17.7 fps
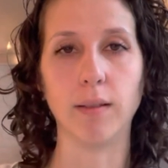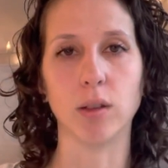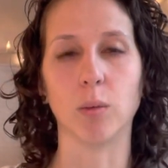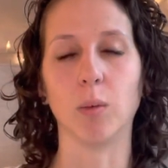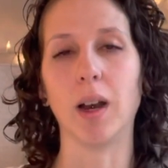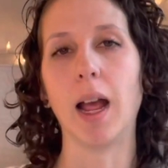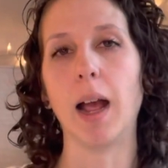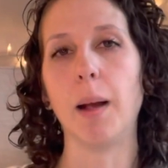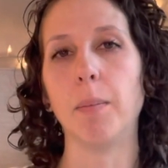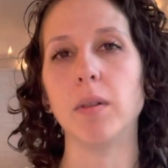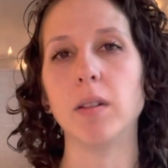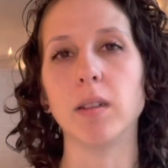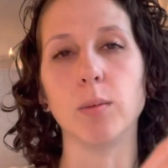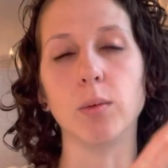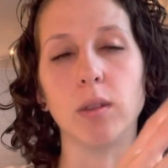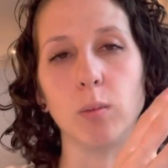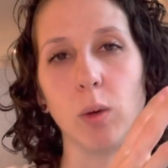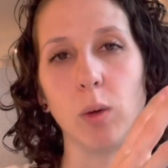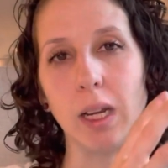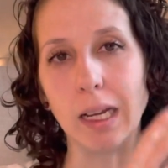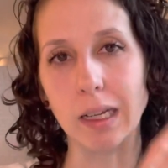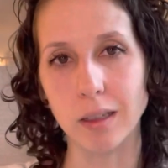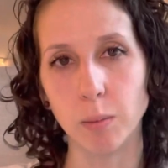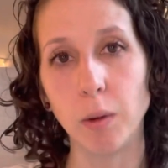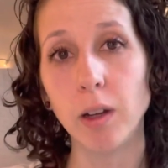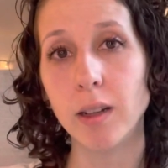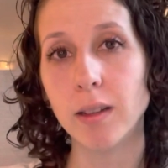So what happens is we
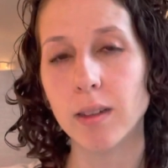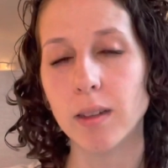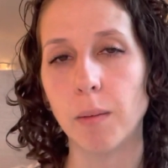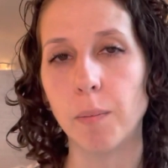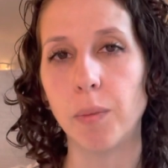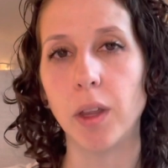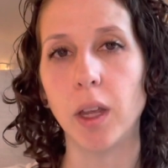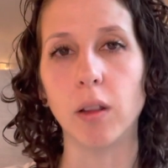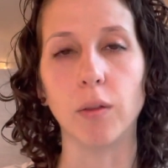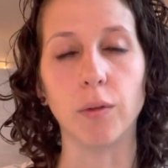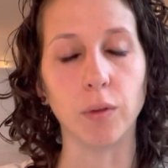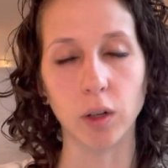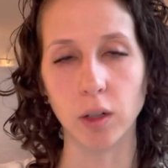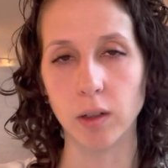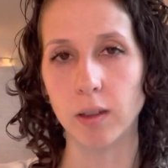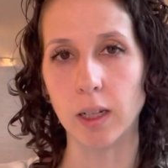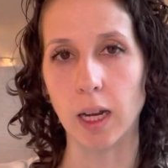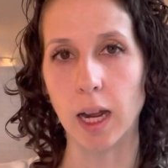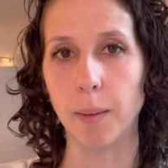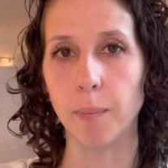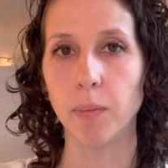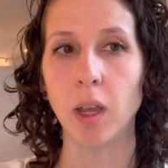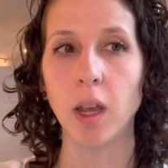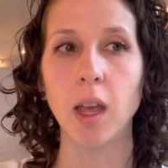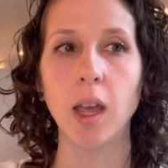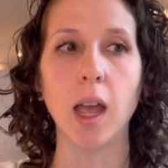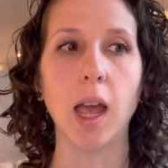experience something the first time,
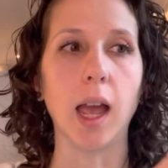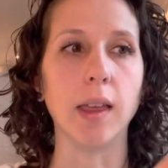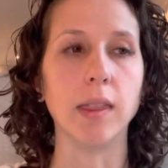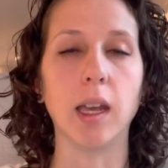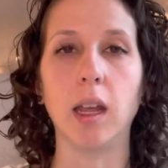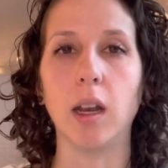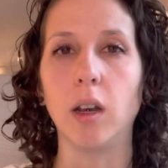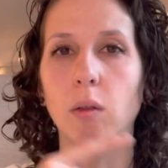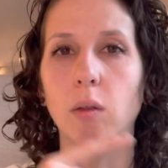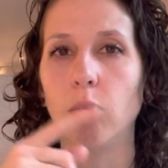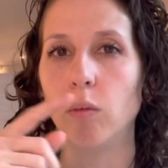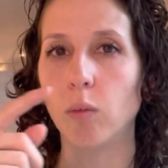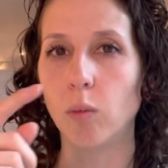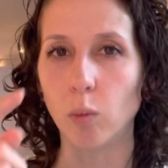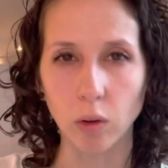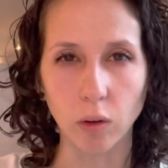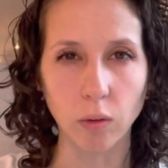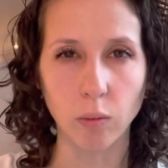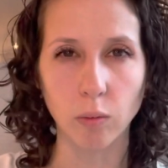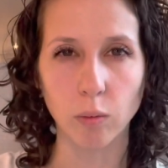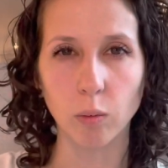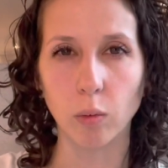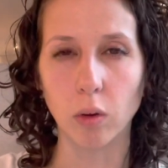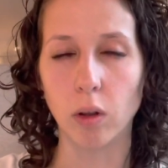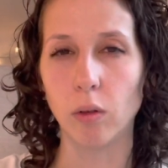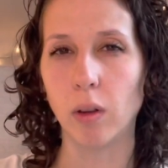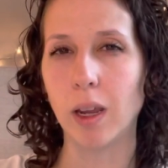and then
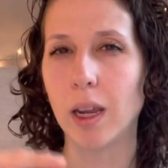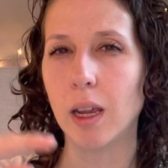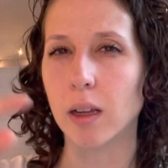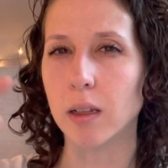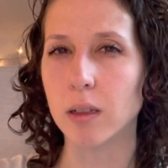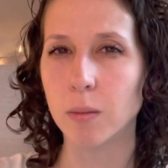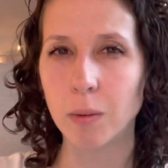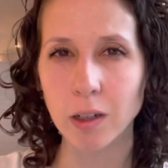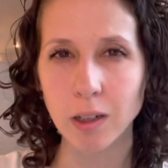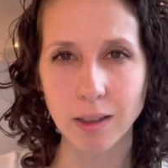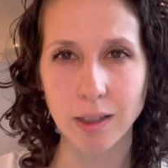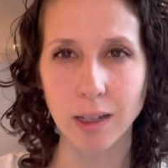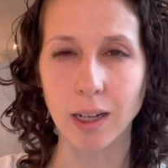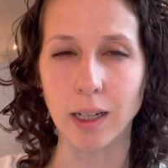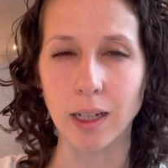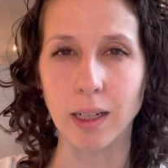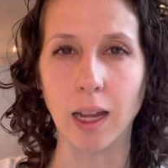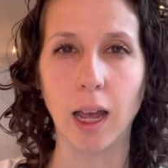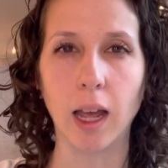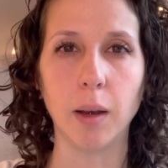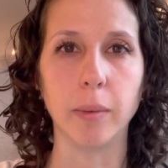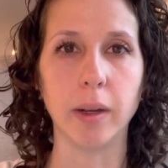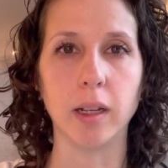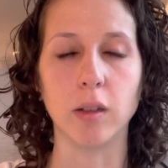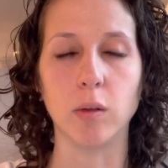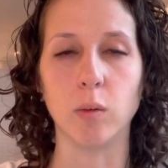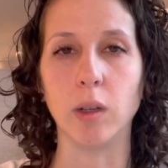we'll experience it again
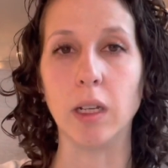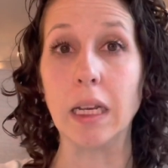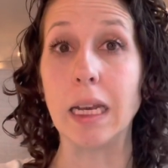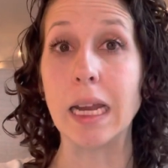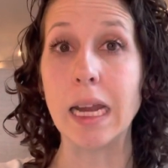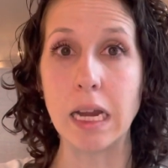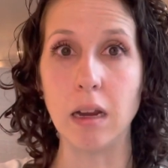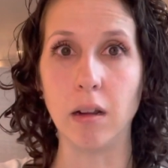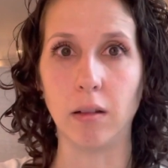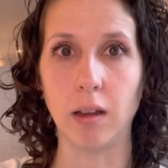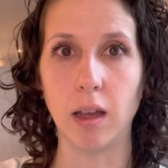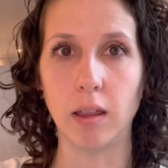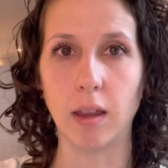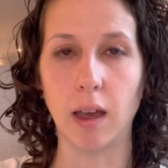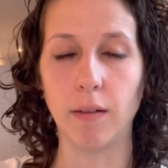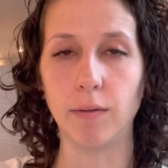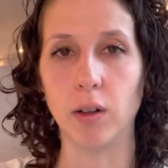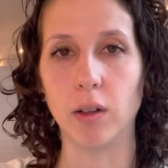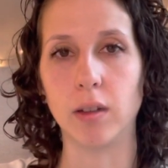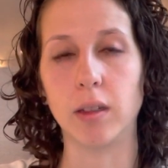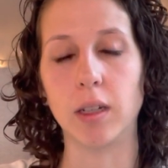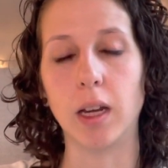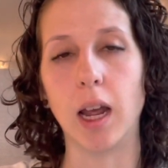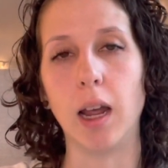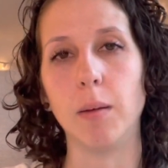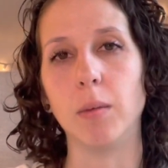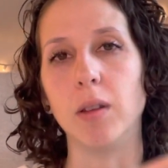because we didn't heal it that first
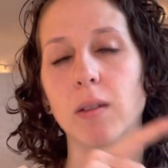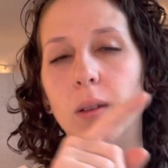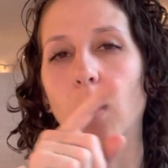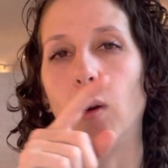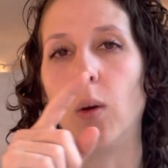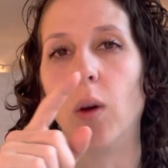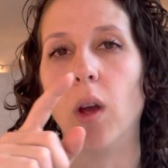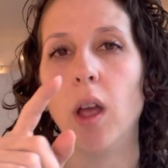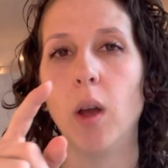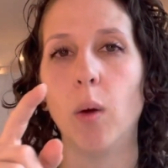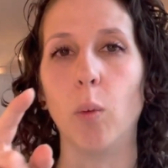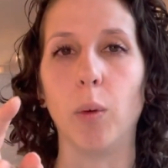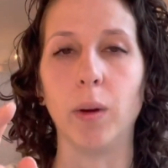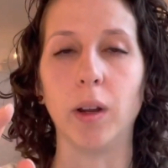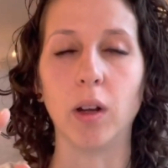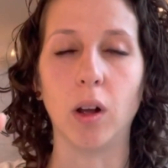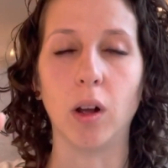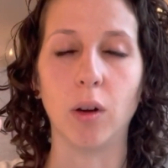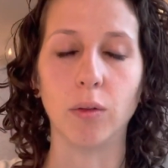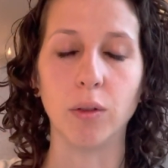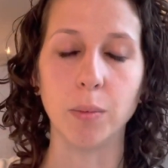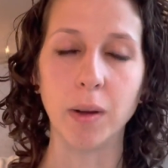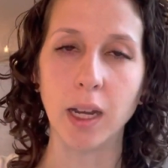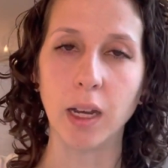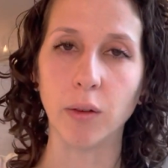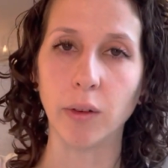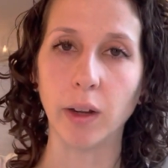time. And so what we call
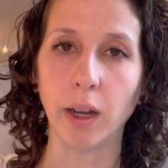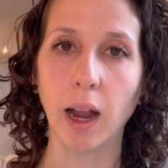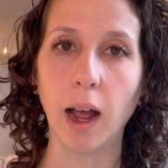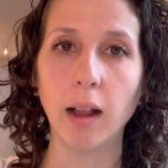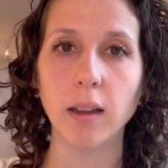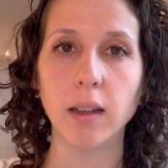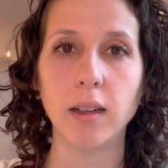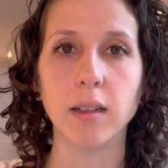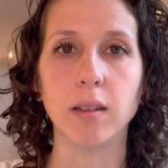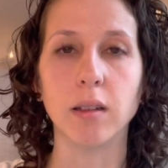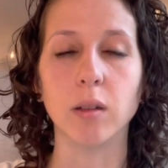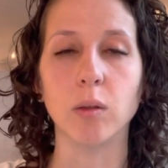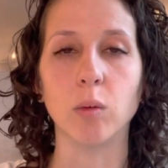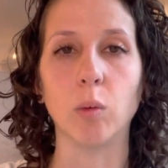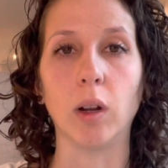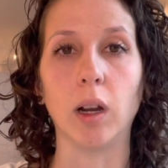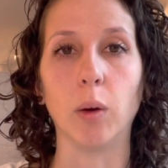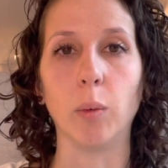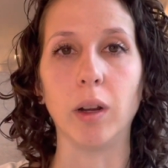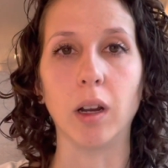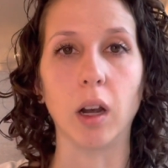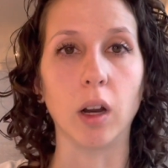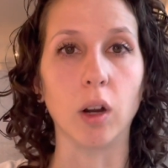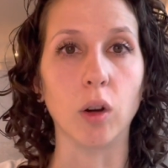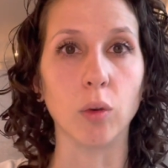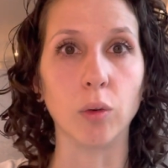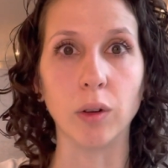repeating realities is where we're going
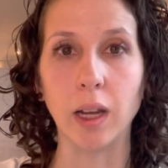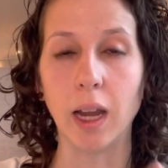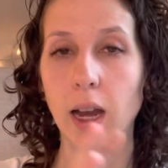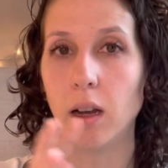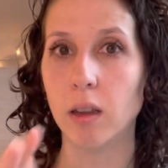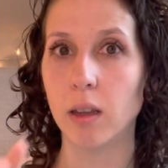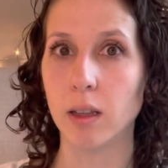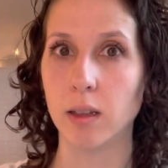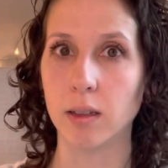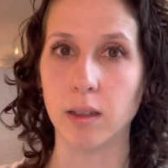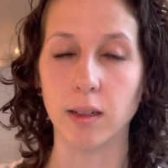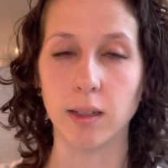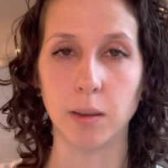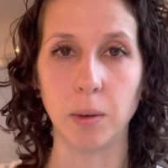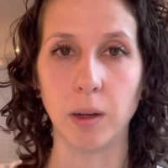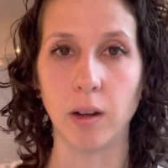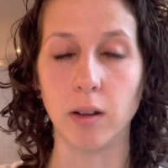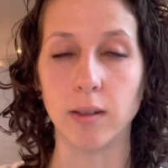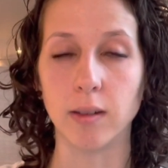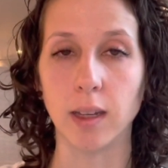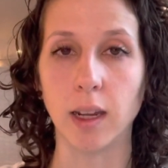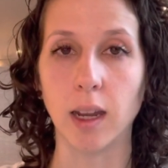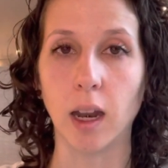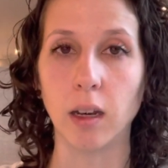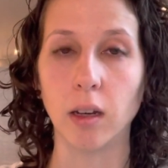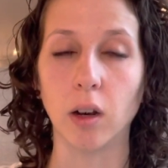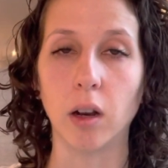to create this experience
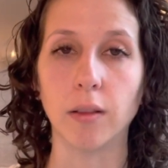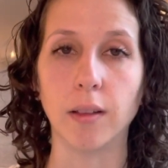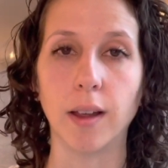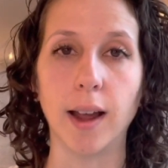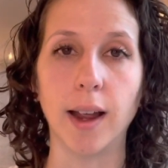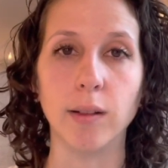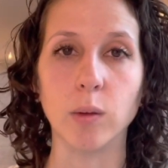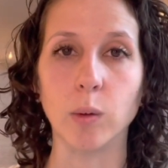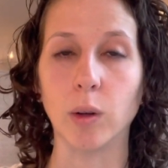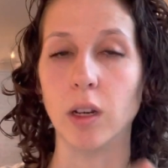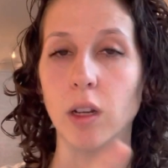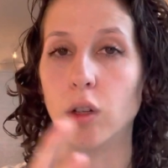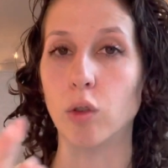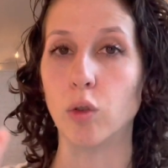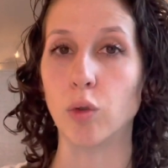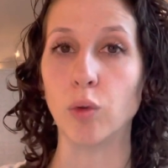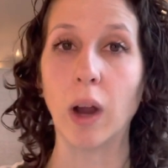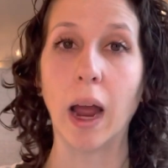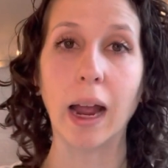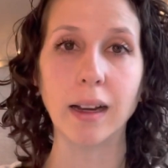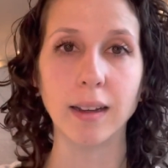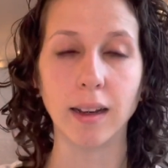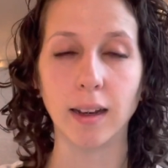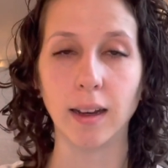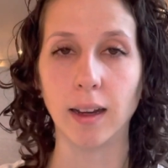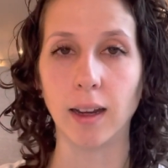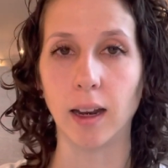again in our lives. We're going to attract
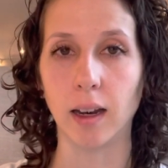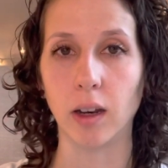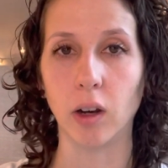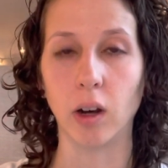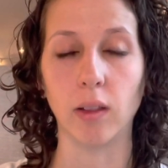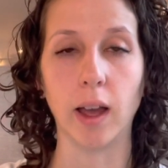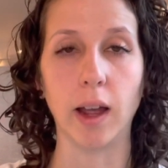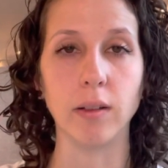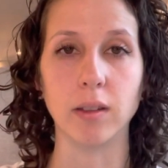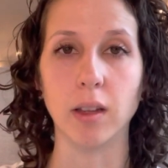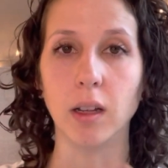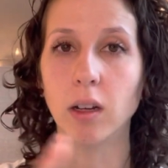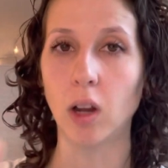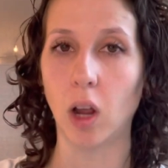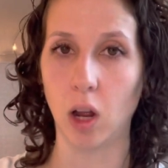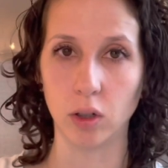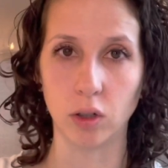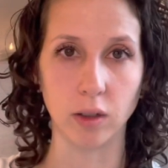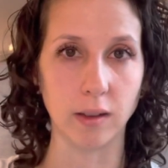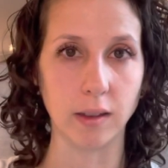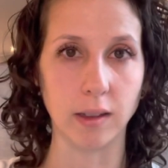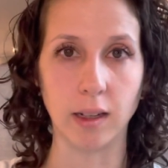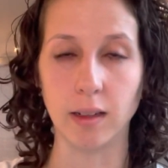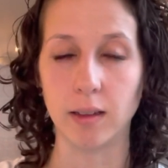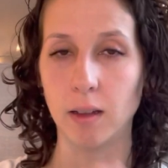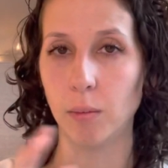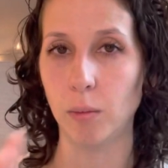it again in our lives,
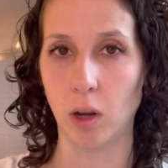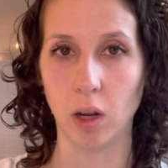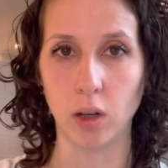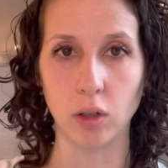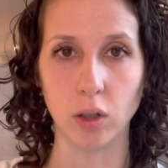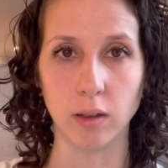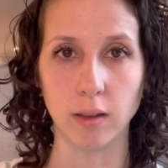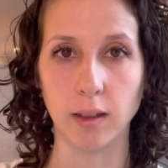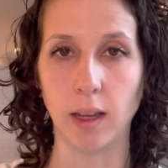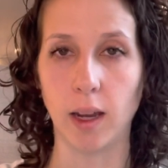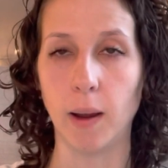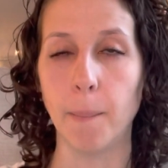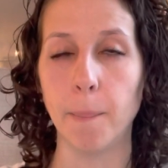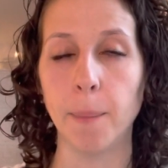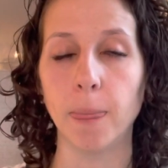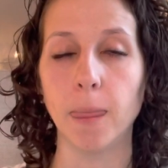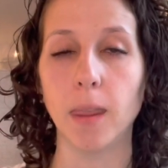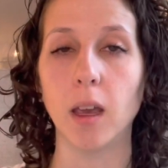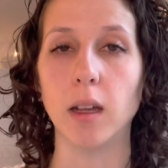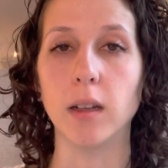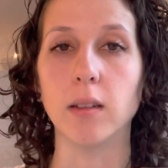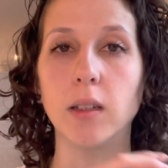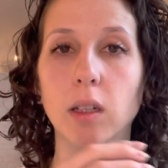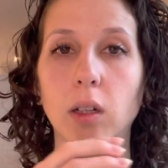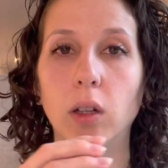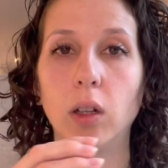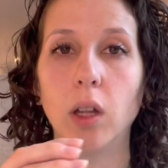unconsciously, subconsciously,
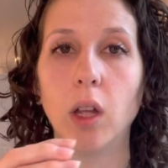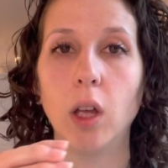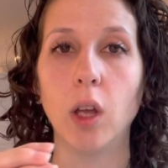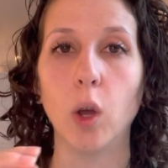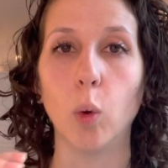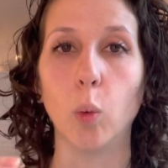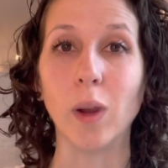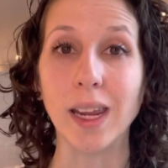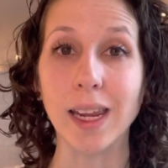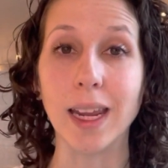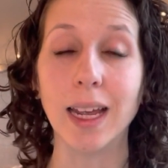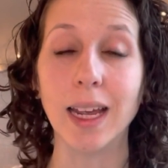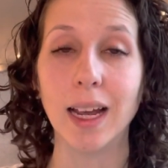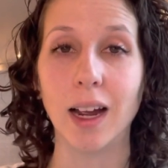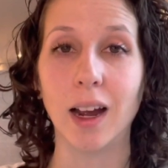until we